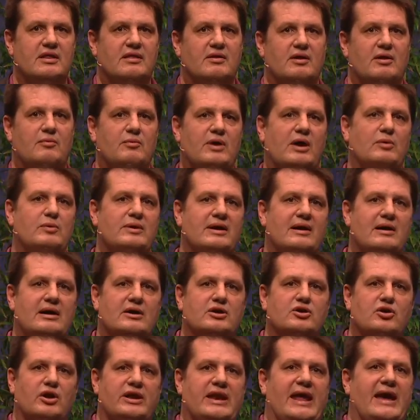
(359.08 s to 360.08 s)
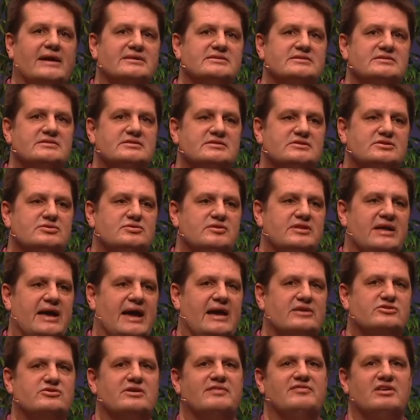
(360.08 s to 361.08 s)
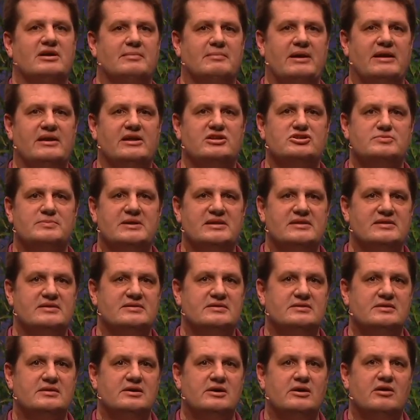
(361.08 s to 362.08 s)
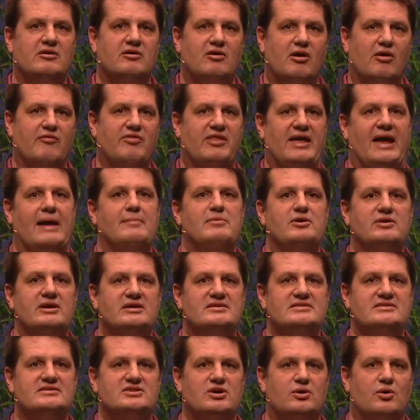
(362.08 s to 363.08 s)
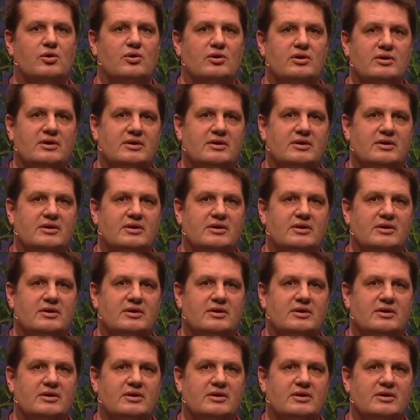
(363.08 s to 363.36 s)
where we are connected to the air traffic management of the Emirates. So